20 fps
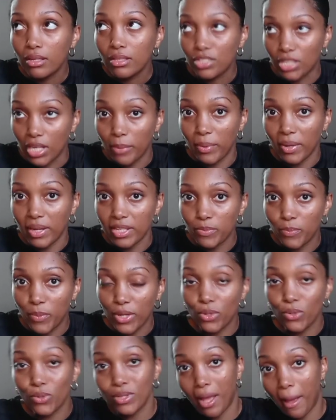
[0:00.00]
champagne
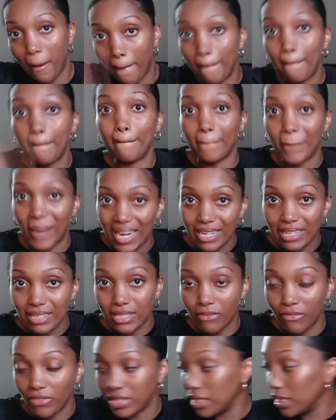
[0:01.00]
sprinkles
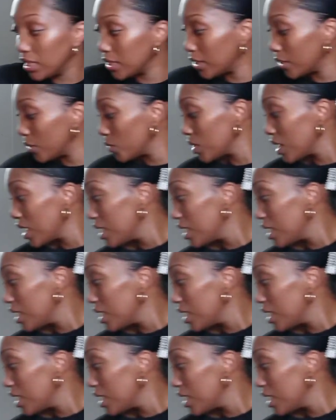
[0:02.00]
minus the vanilla note.